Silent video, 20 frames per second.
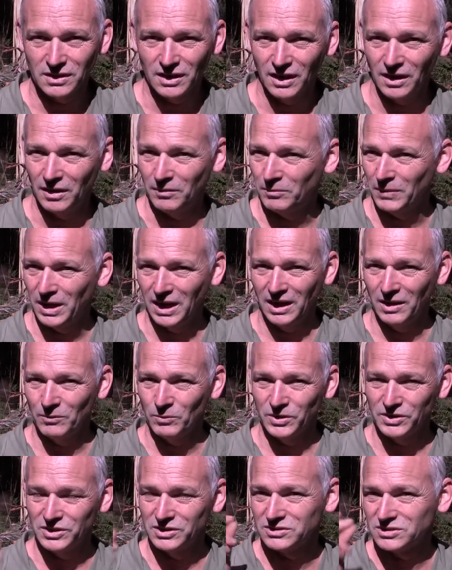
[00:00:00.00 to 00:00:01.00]
and man,
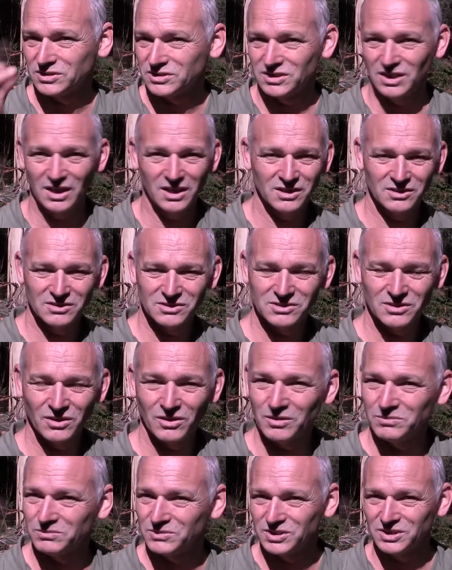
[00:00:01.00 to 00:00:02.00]
within seconds
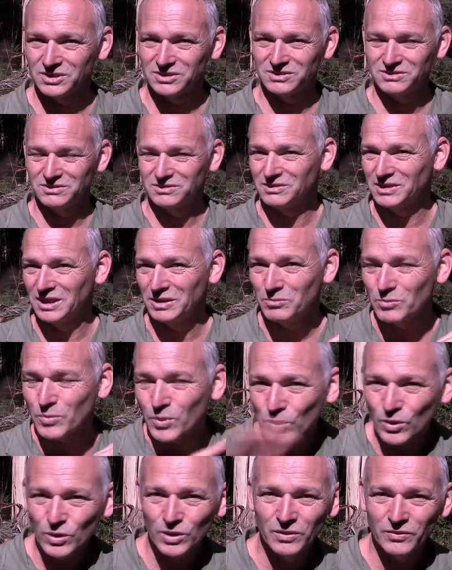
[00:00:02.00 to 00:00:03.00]
I'm just
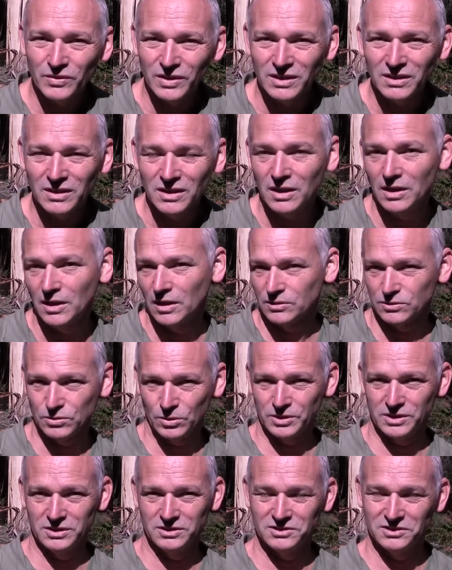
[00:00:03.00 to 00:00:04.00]
improving,
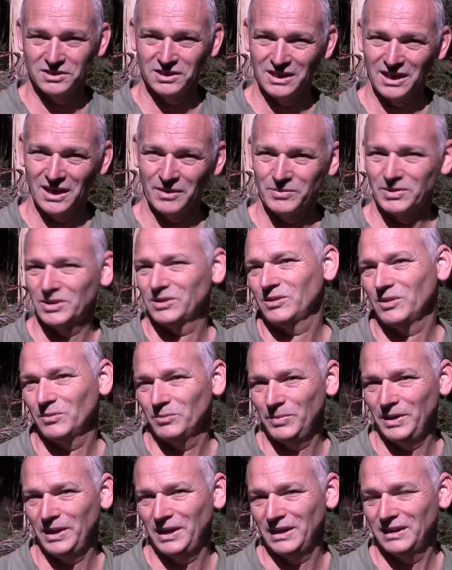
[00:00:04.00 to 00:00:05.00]
talking to the camera a
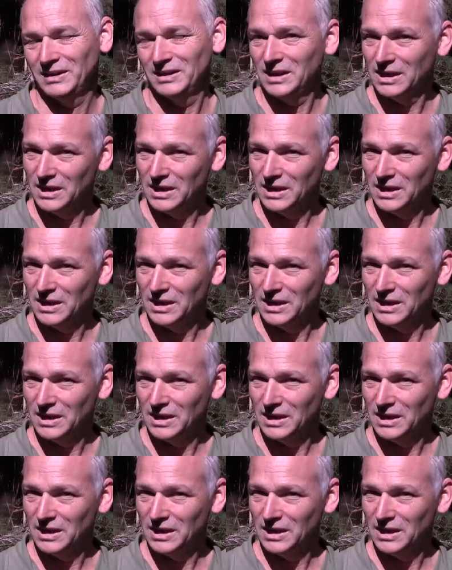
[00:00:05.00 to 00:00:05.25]
lot better.